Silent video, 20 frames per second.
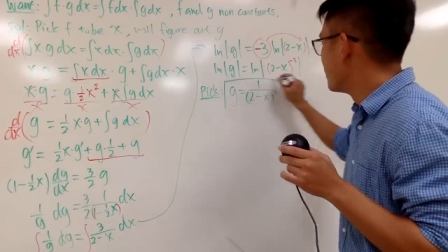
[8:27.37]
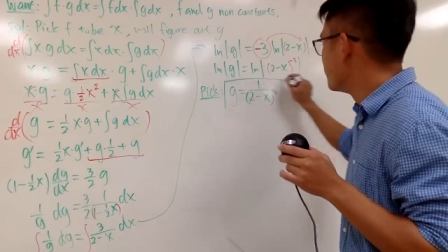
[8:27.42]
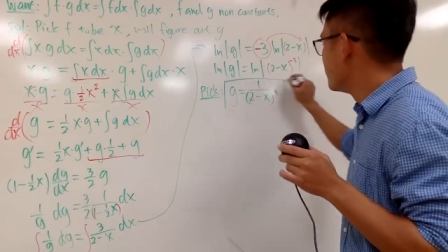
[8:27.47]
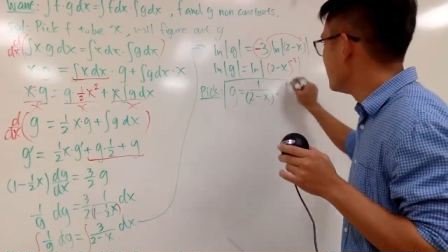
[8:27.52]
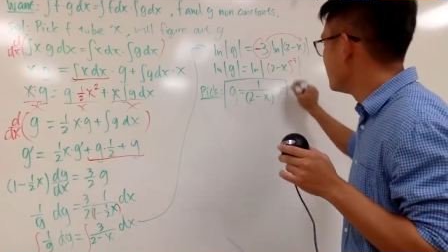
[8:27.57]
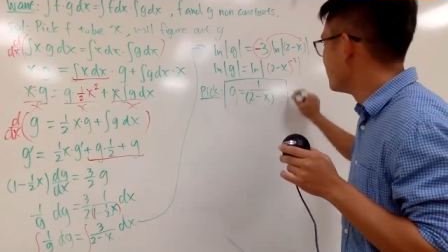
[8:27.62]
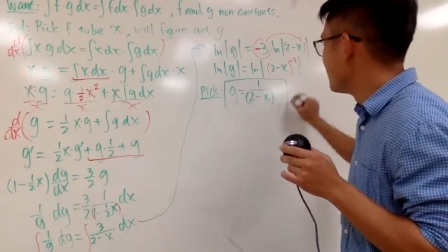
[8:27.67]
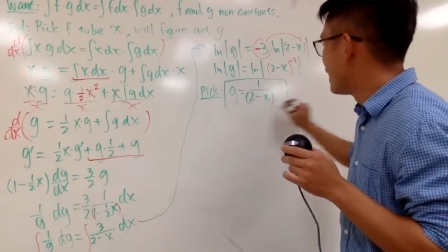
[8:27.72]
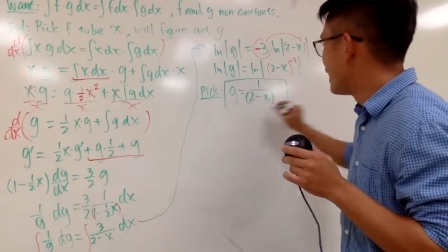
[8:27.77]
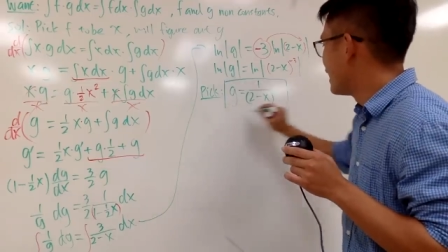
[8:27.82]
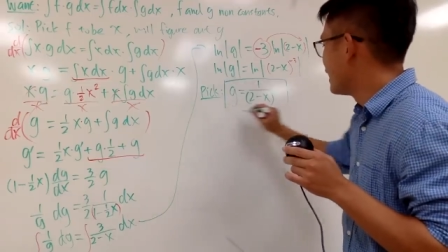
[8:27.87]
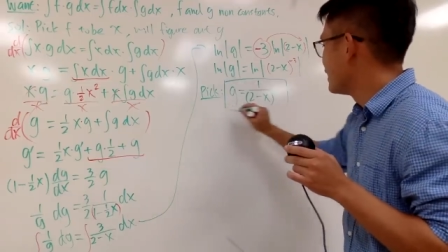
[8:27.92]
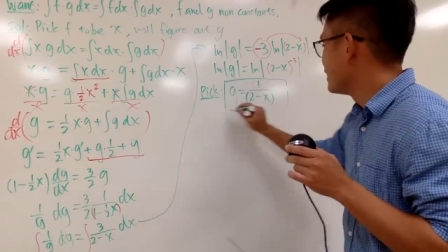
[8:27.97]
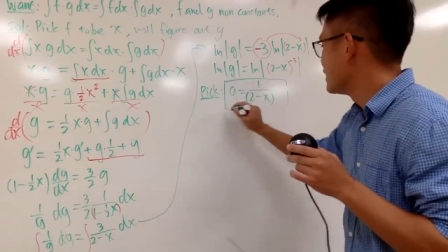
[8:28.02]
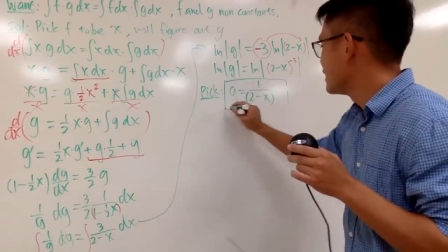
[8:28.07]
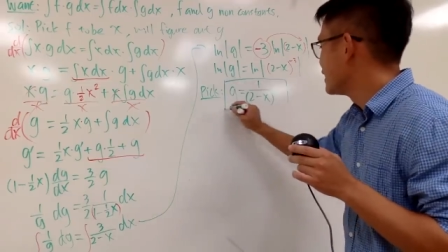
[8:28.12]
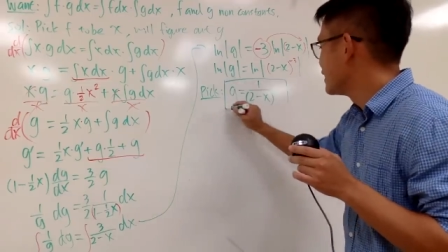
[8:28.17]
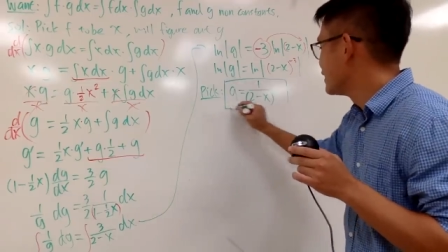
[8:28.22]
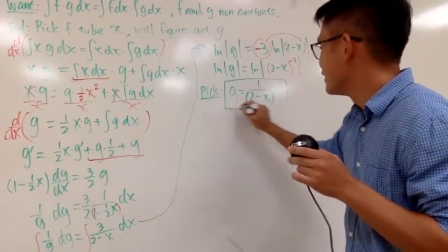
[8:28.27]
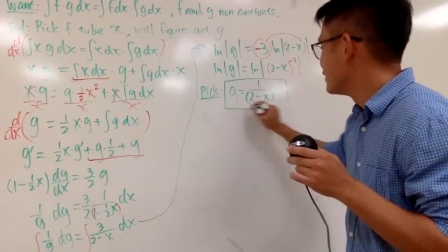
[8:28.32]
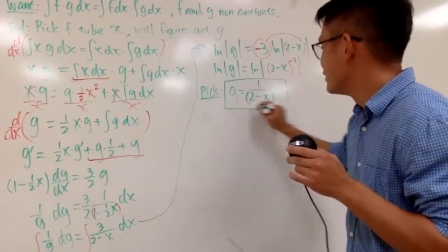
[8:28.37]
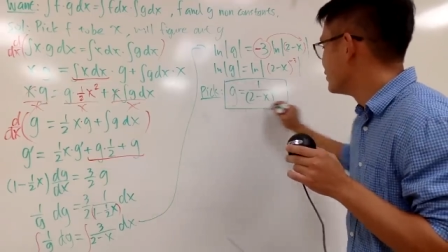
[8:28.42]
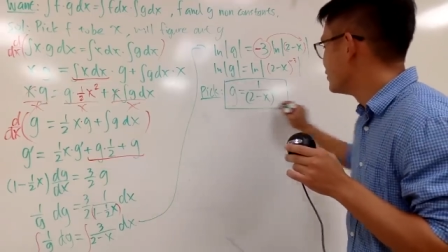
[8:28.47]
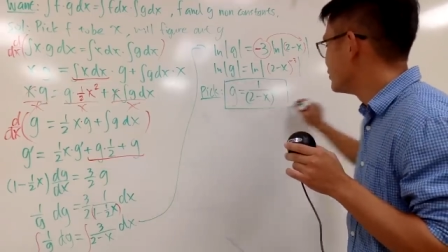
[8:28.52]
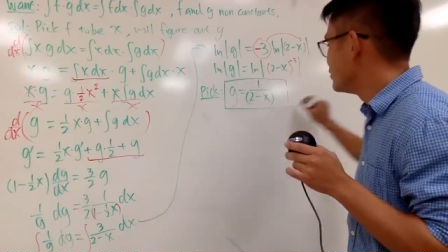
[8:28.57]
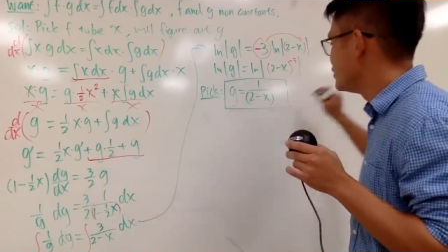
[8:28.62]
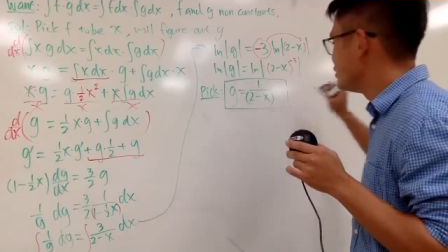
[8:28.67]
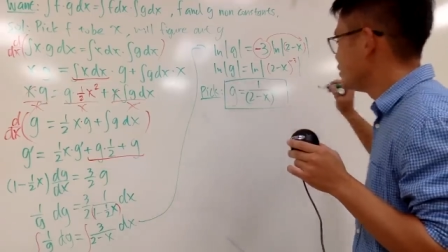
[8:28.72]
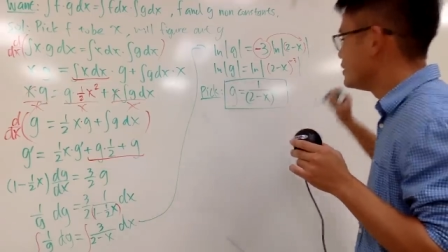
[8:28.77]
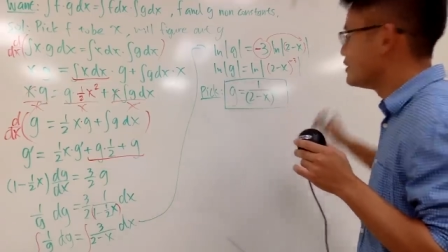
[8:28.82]
be my
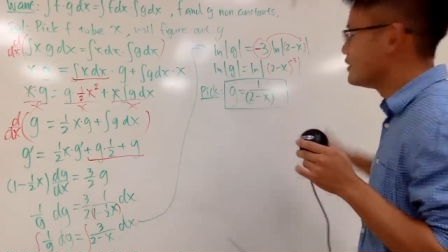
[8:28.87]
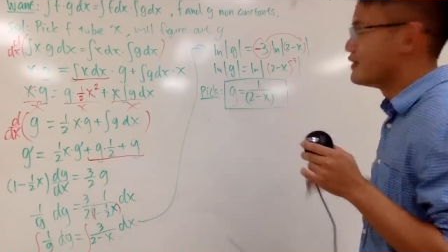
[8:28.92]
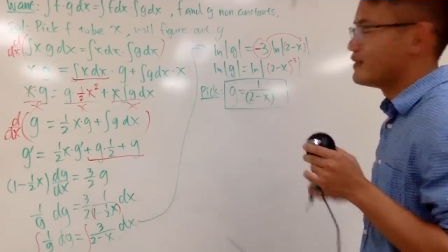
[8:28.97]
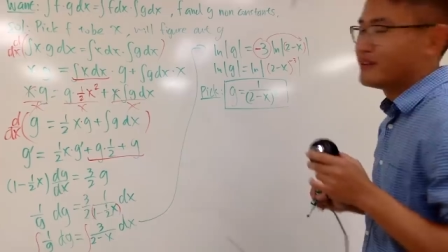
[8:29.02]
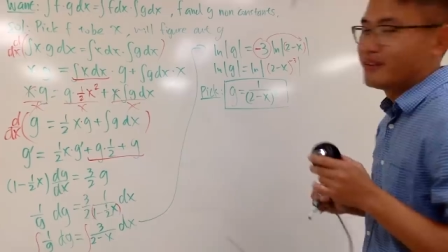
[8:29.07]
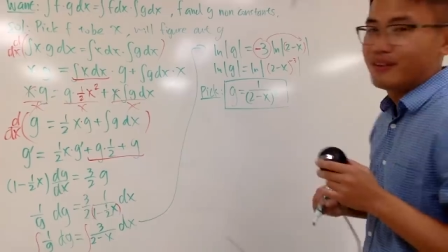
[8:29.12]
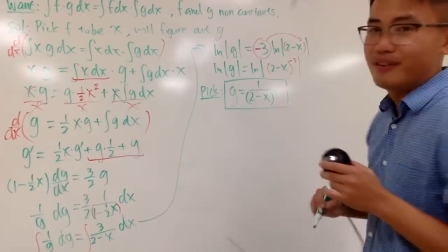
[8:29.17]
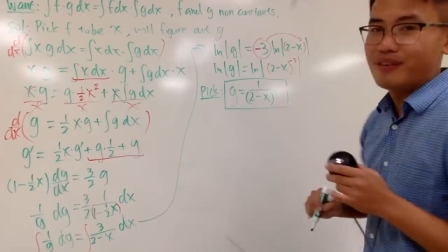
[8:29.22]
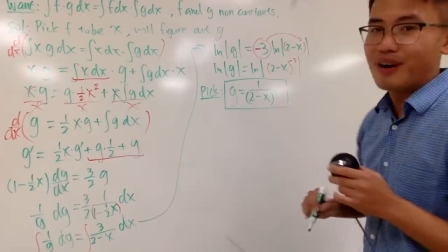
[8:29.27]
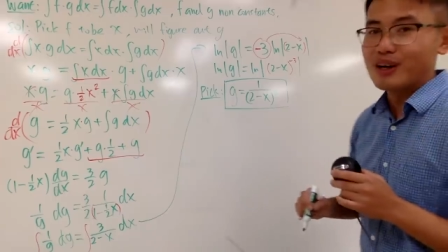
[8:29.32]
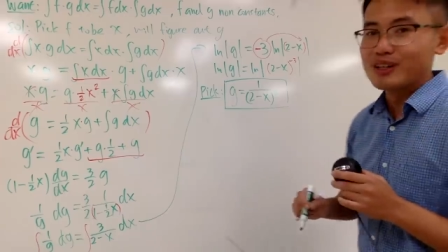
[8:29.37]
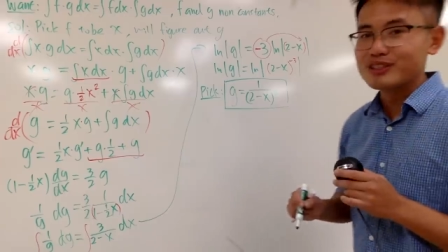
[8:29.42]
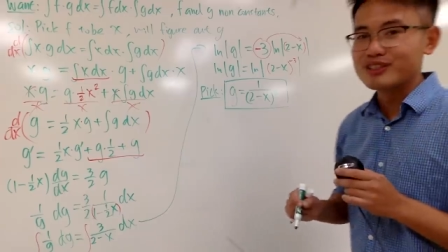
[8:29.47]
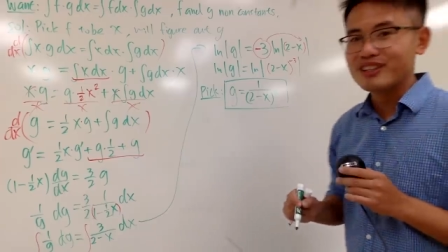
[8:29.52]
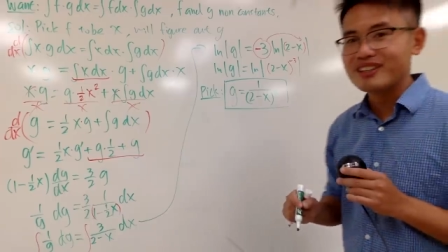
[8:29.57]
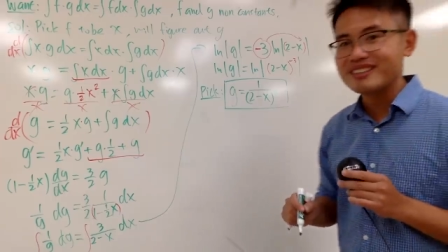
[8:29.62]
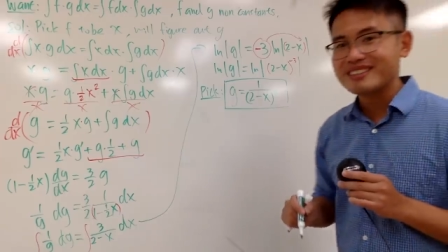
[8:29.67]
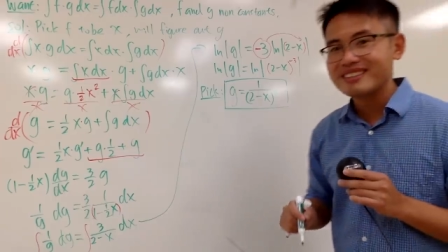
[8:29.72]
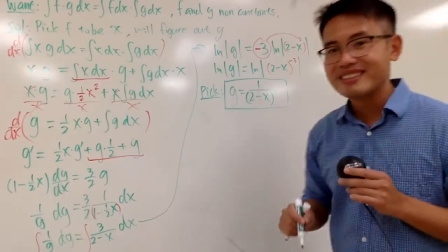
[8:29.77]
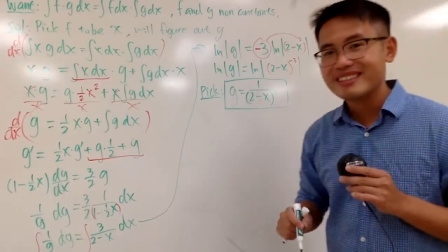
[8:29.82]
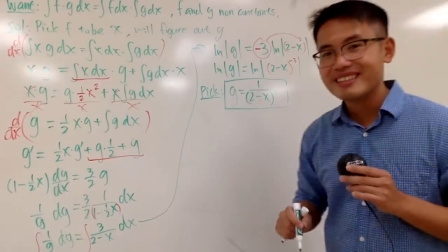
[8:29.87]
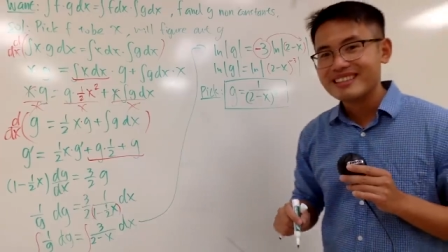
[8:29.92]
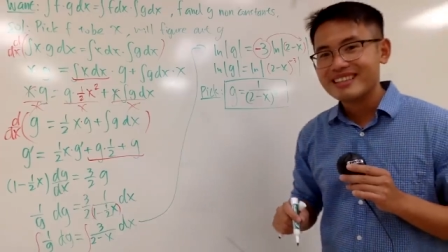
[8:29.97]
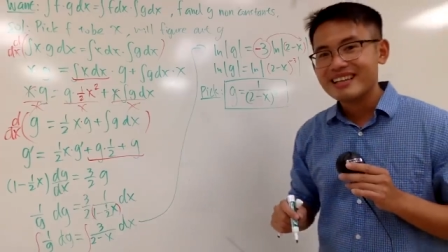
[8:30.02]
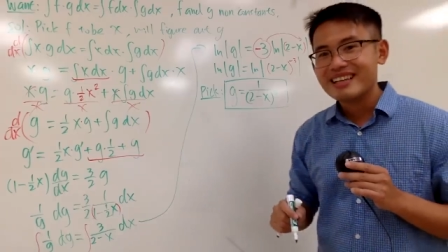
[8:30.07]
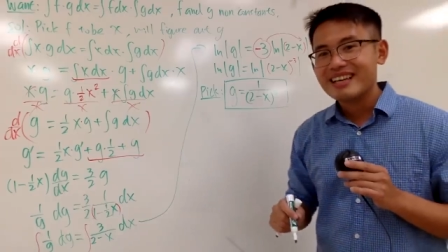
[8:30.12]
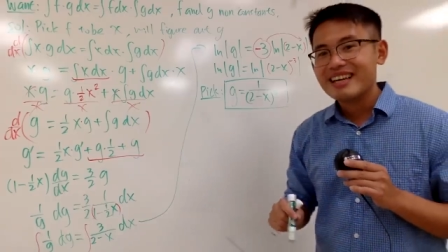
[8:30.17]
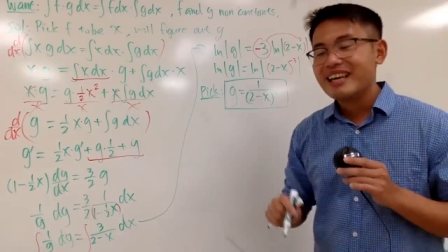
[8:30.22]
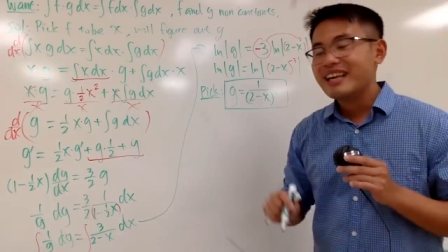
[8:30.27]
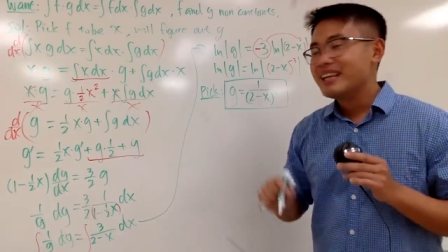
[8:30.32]
g function.
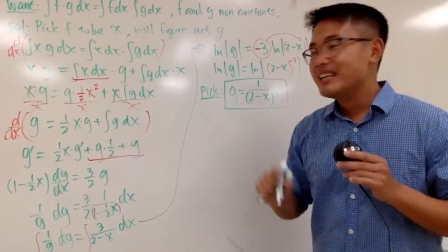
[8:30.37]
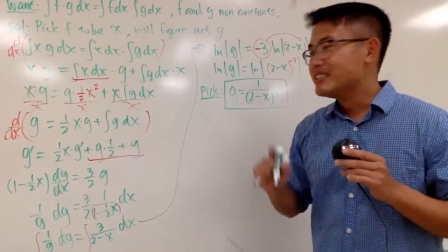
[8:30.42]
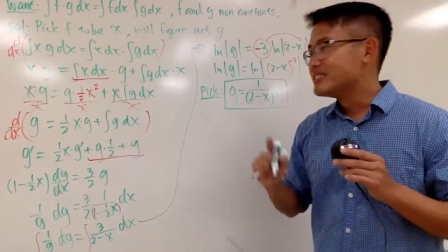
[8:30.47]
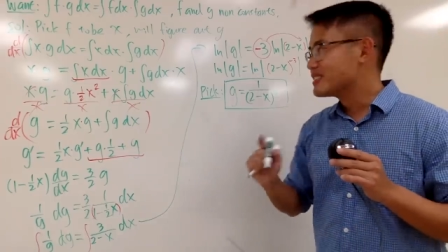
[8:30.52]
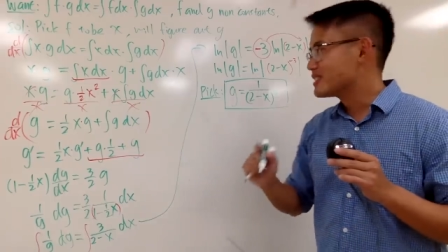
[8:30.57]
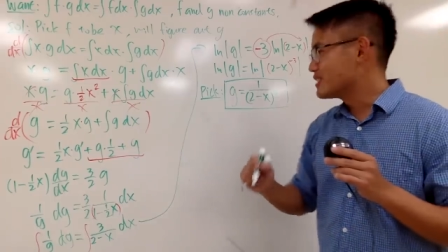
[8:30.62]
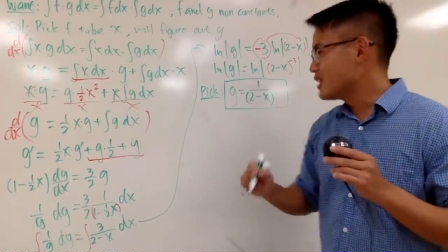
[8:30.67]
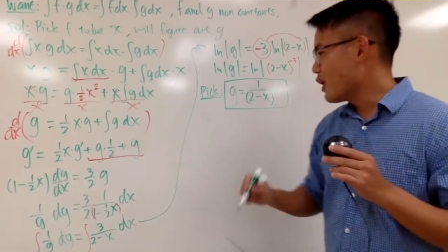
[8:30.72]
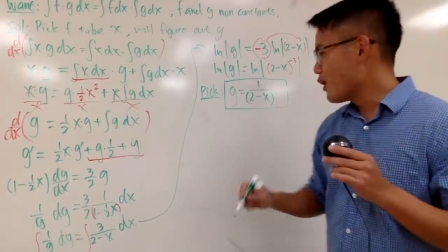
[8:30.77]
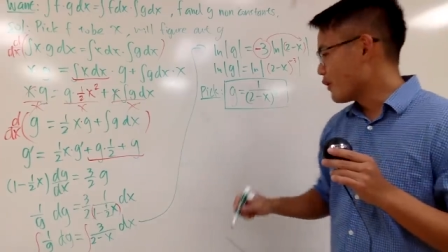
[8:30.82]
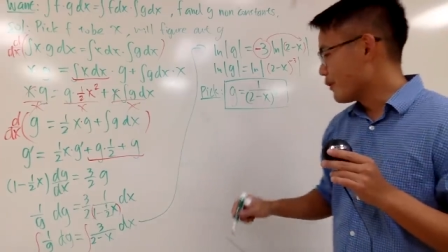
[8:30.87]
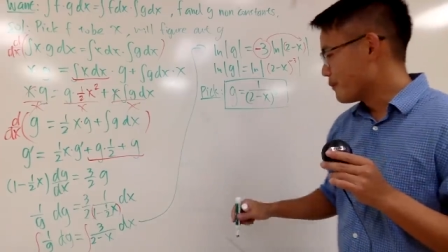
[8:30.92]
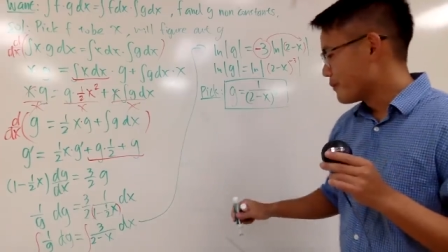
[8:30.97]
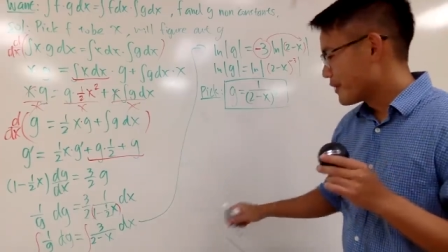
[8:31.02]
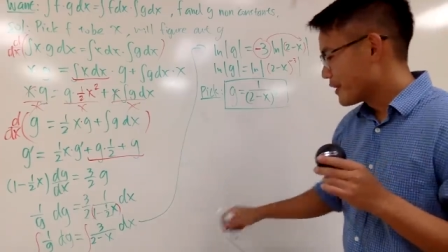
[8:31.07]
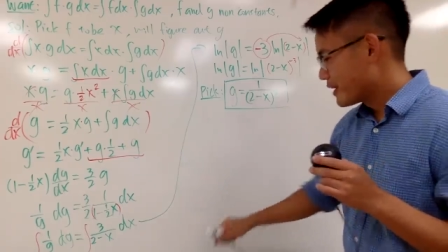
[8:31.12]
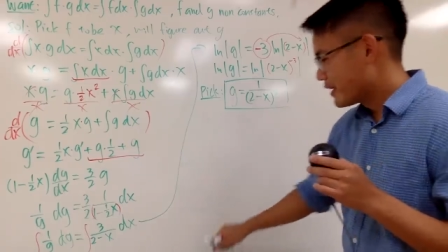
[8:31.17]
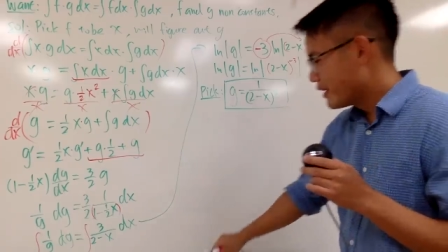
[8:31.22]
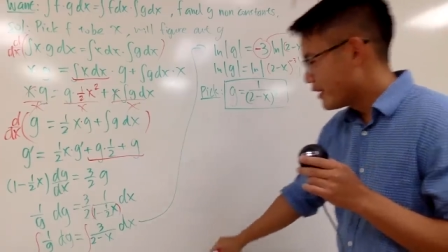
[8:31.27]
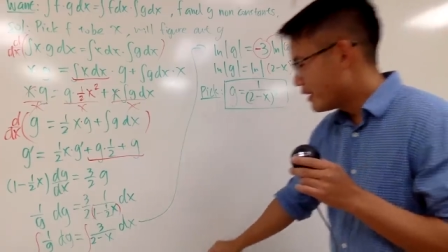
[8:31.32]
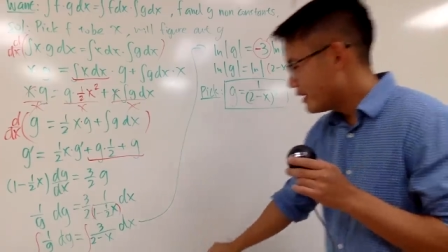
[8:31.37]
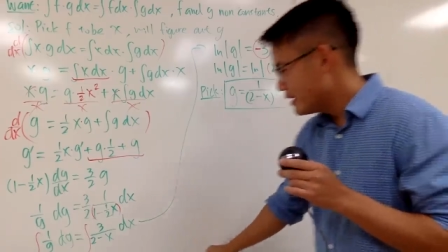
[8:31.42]
So here